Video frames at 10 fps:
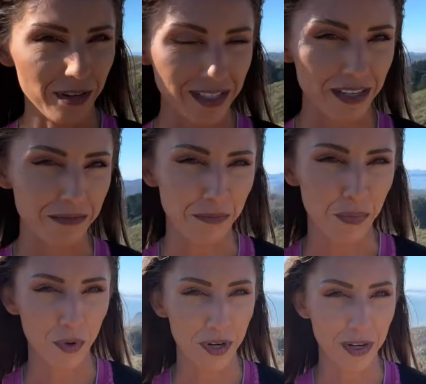it's not even
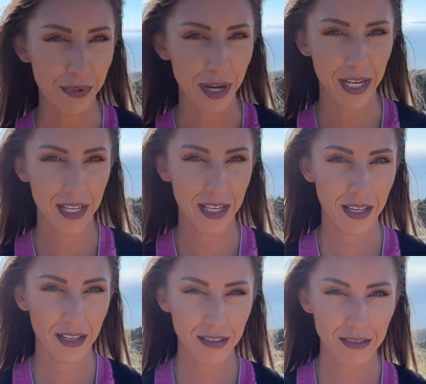boring, but
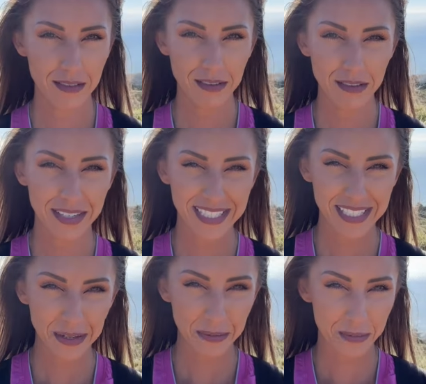oh,
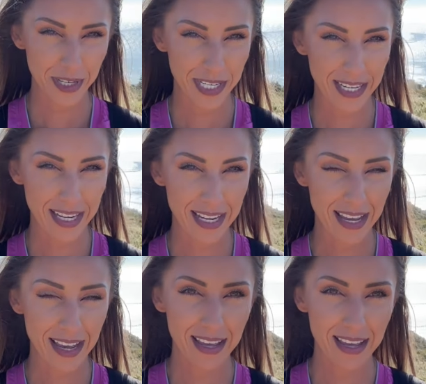it's so pretty.